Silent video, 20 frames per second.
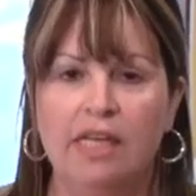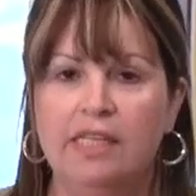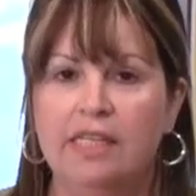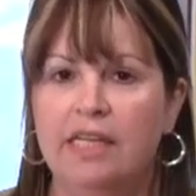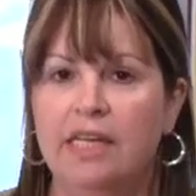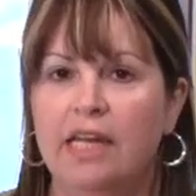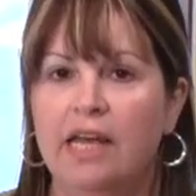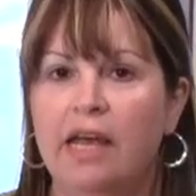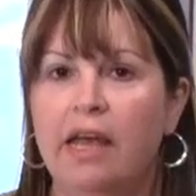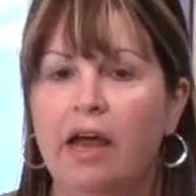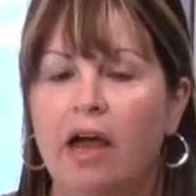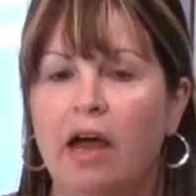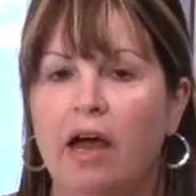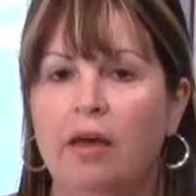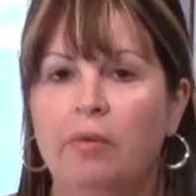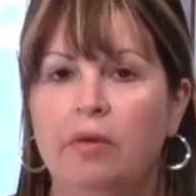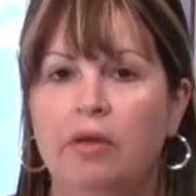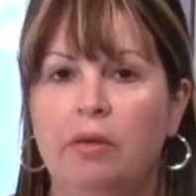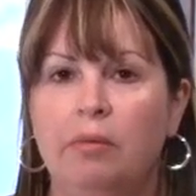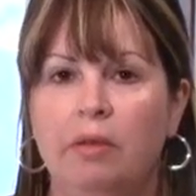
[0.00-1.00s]
Today
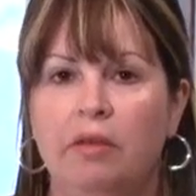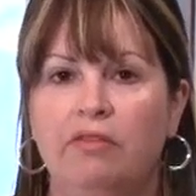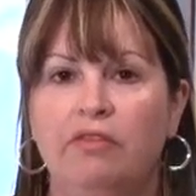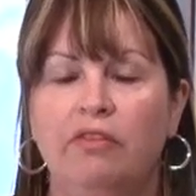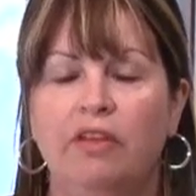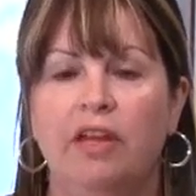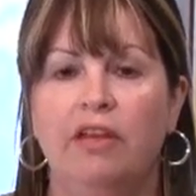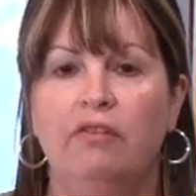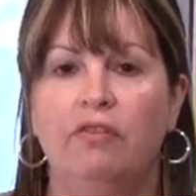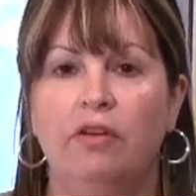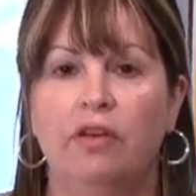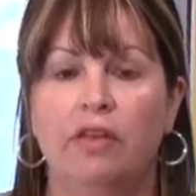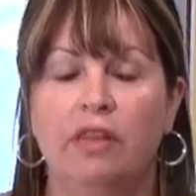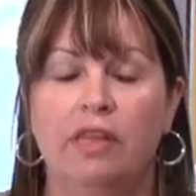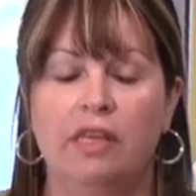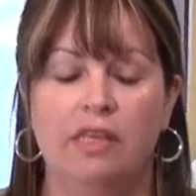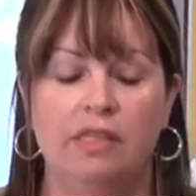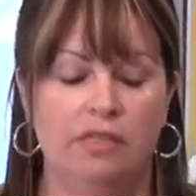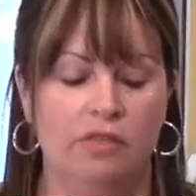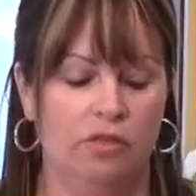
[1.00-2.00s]
I'm going to be flavoring
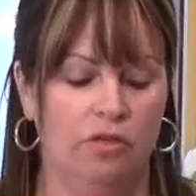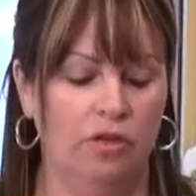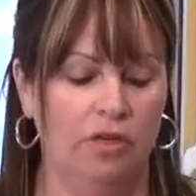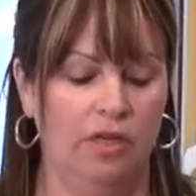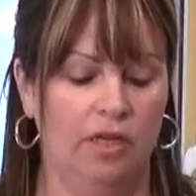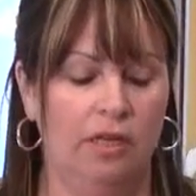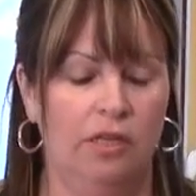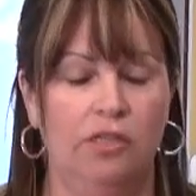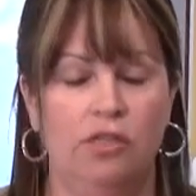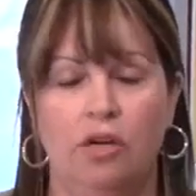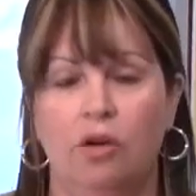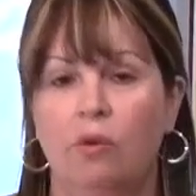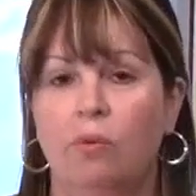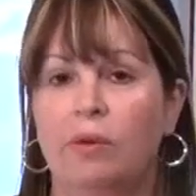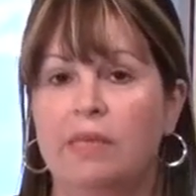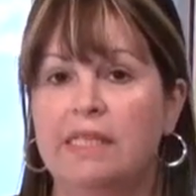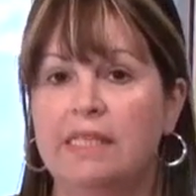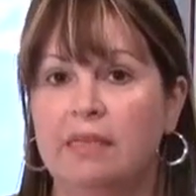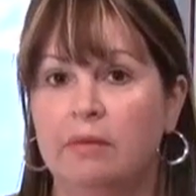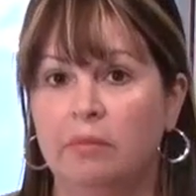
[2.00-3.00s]
this cookie dough
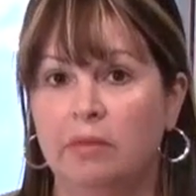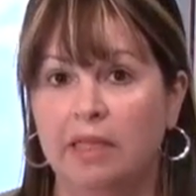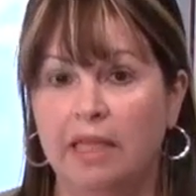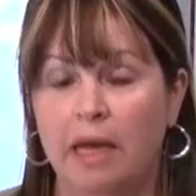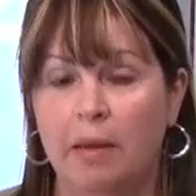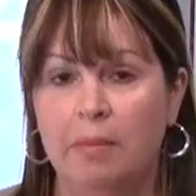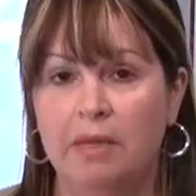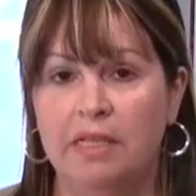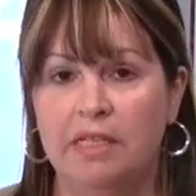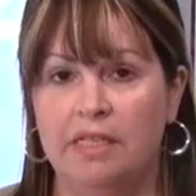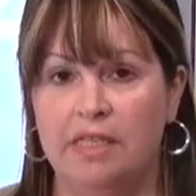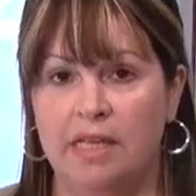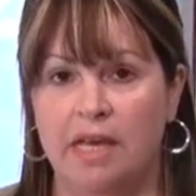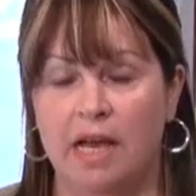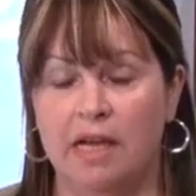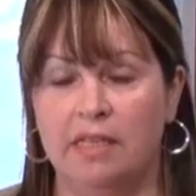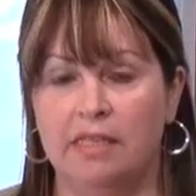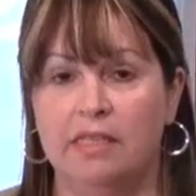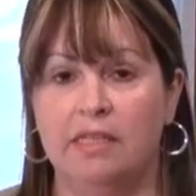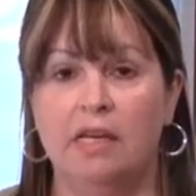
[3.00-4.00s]
with some lemon
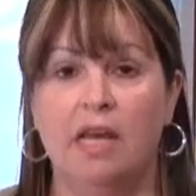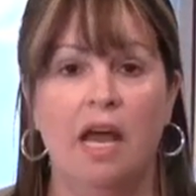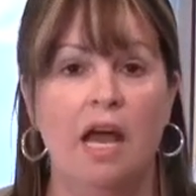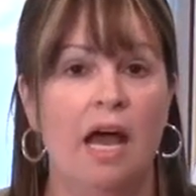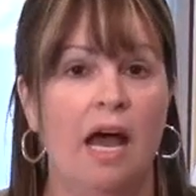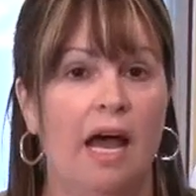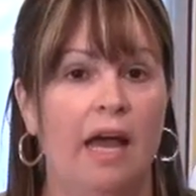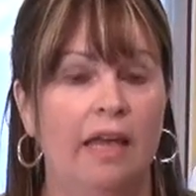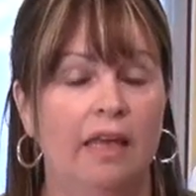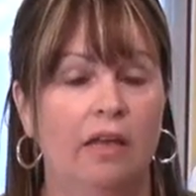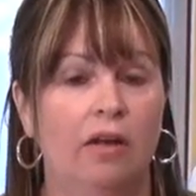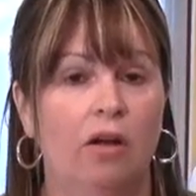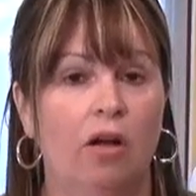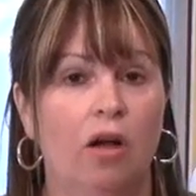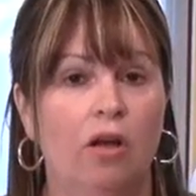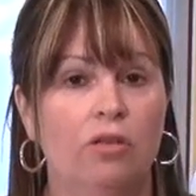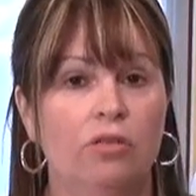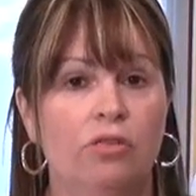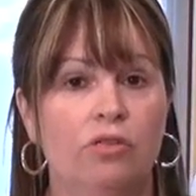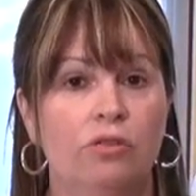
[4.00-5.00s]
zest. I could
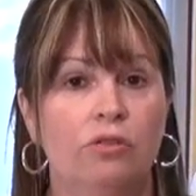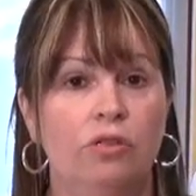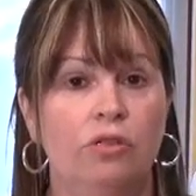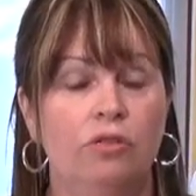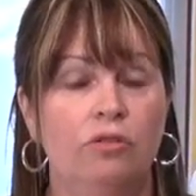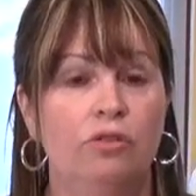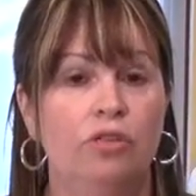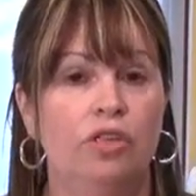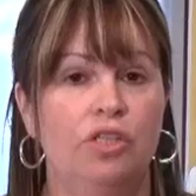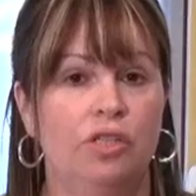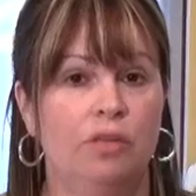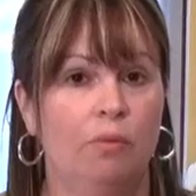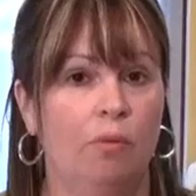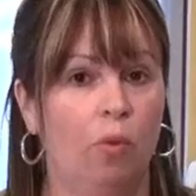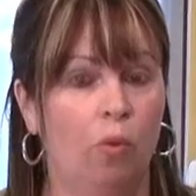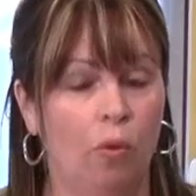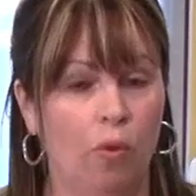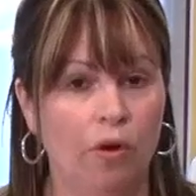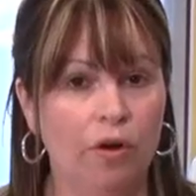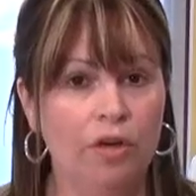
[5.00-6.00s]
also use some
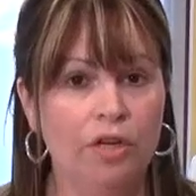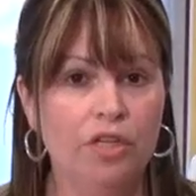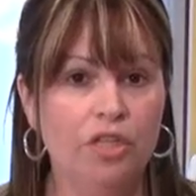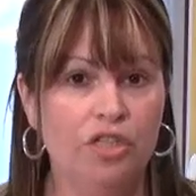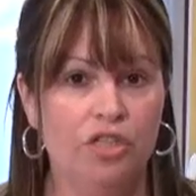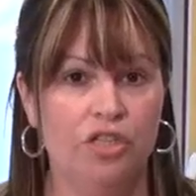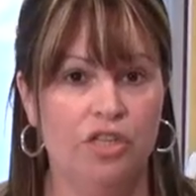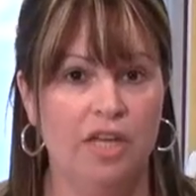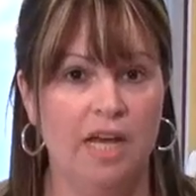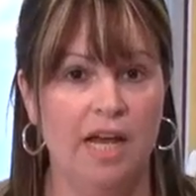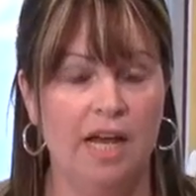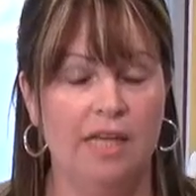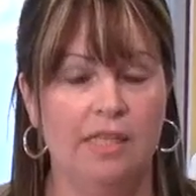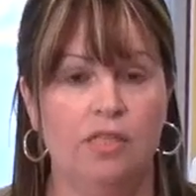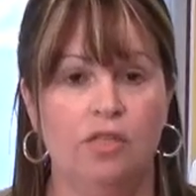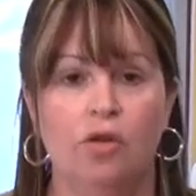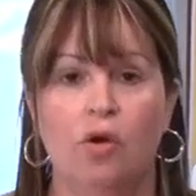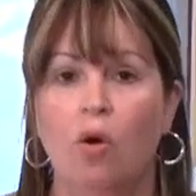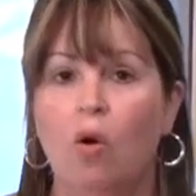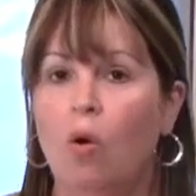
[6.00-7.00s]
orange
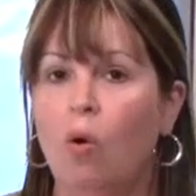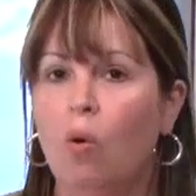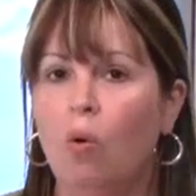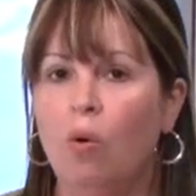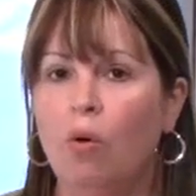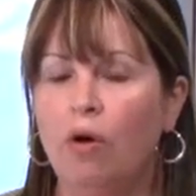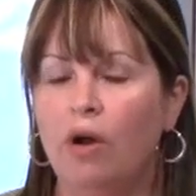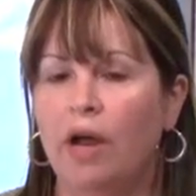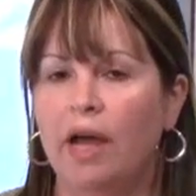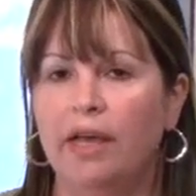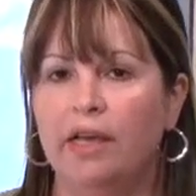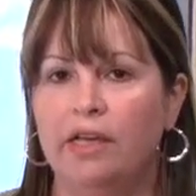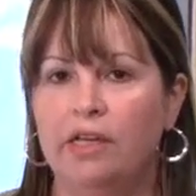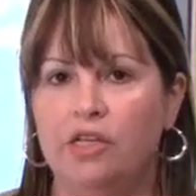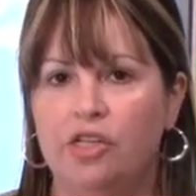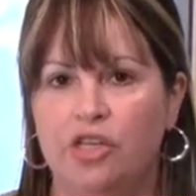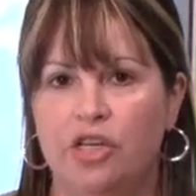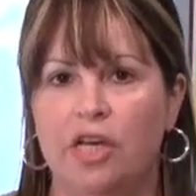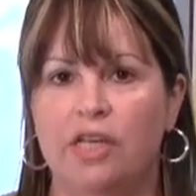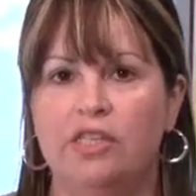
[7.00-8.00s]
zest, or I
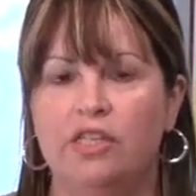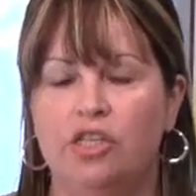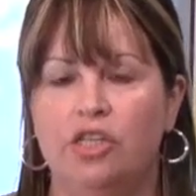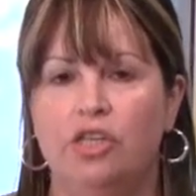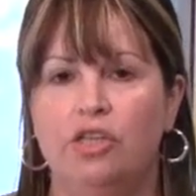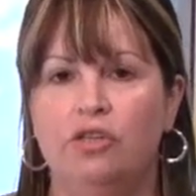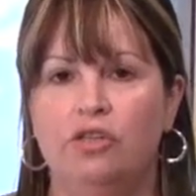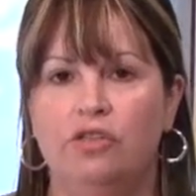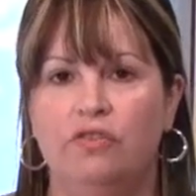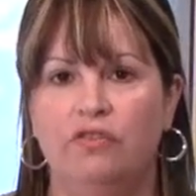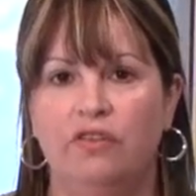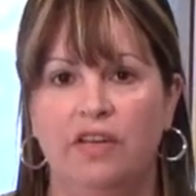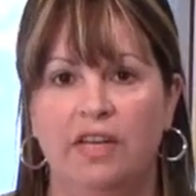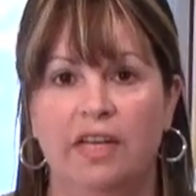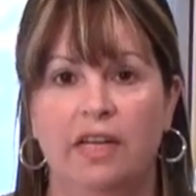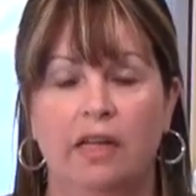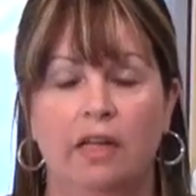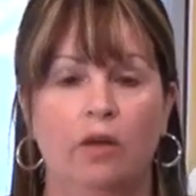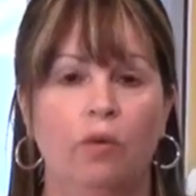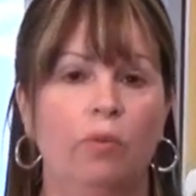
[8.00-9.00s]
could just use
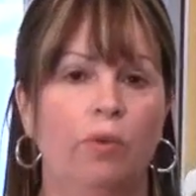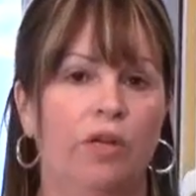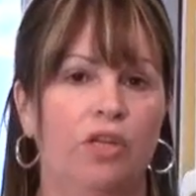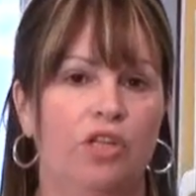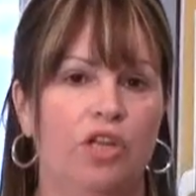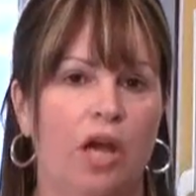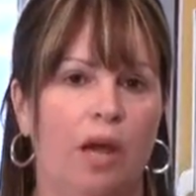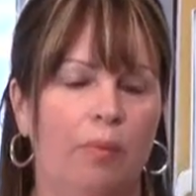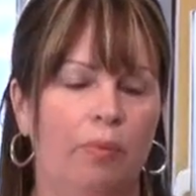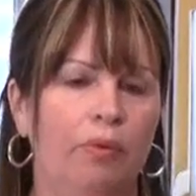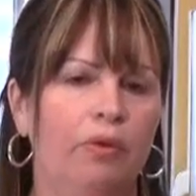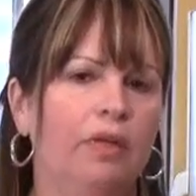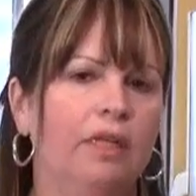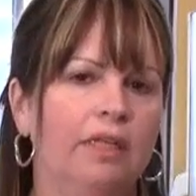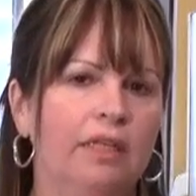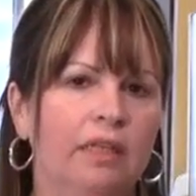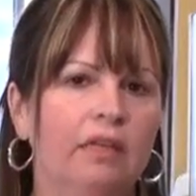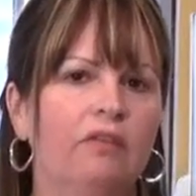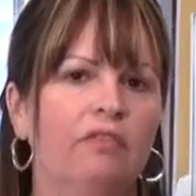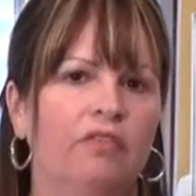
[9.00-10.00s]
vanilla, which I put a
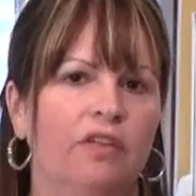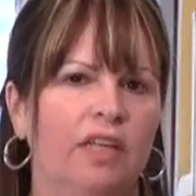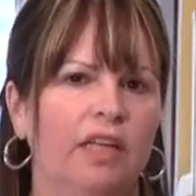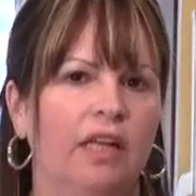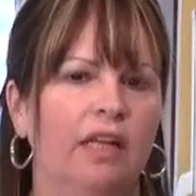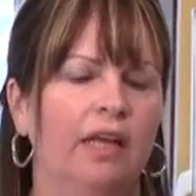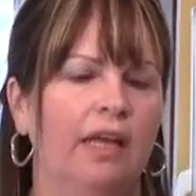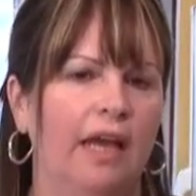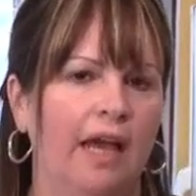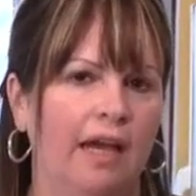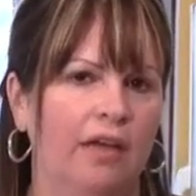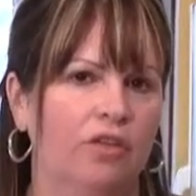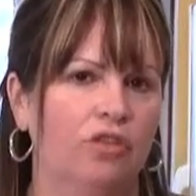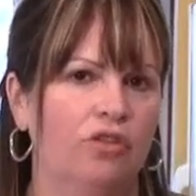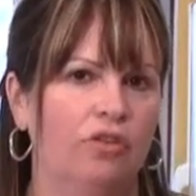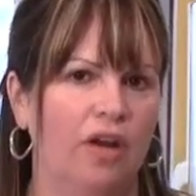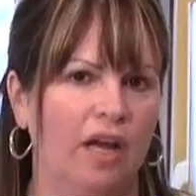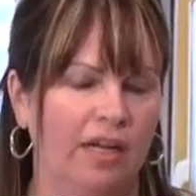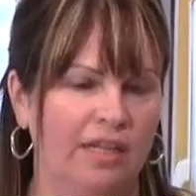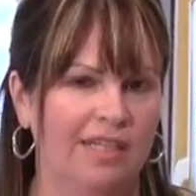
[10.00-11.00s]
little vanilla
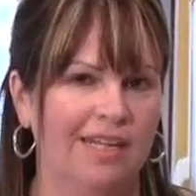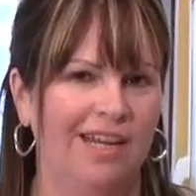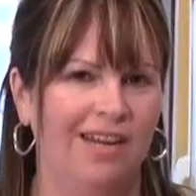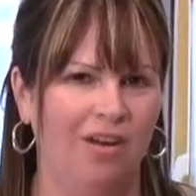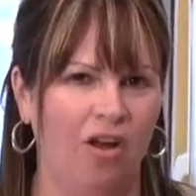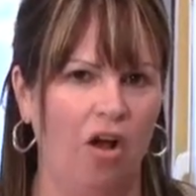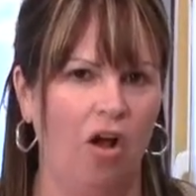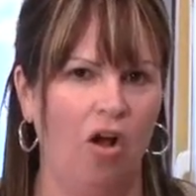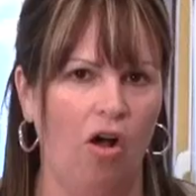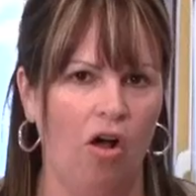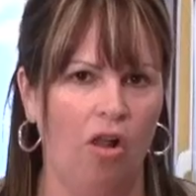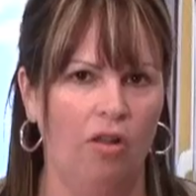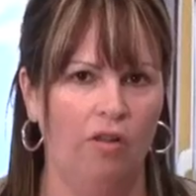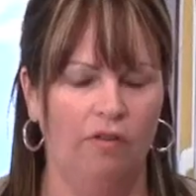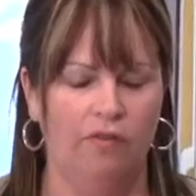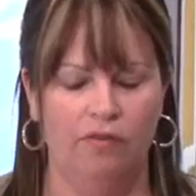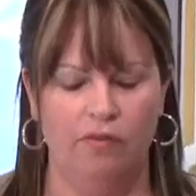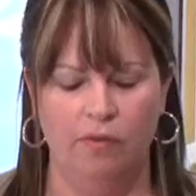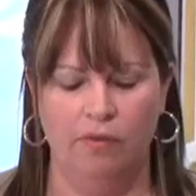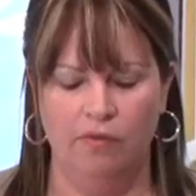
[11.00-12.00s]
extract in all
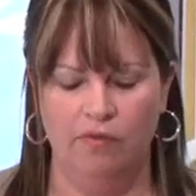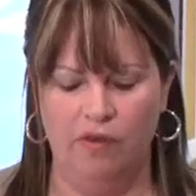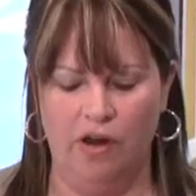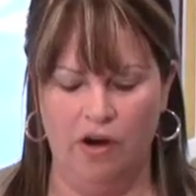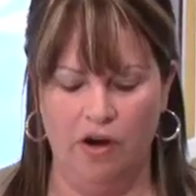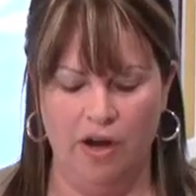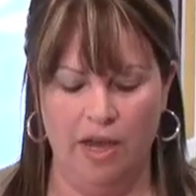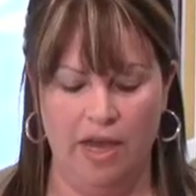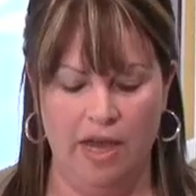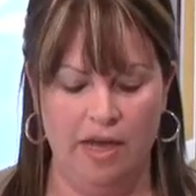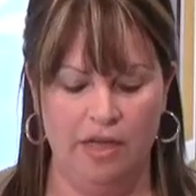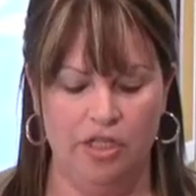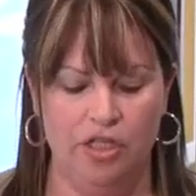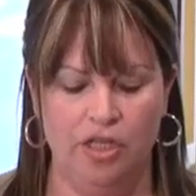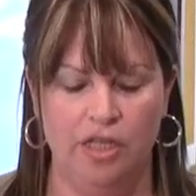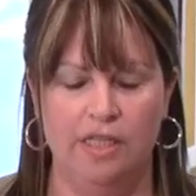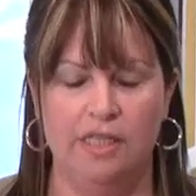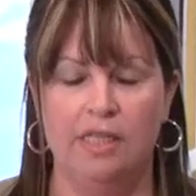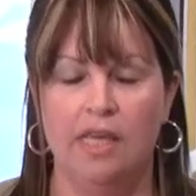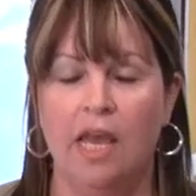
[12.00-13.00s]
of the
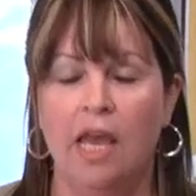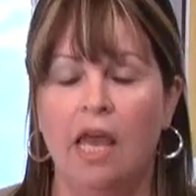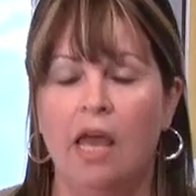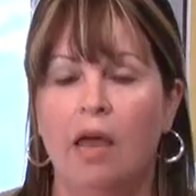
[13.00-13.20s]
variations.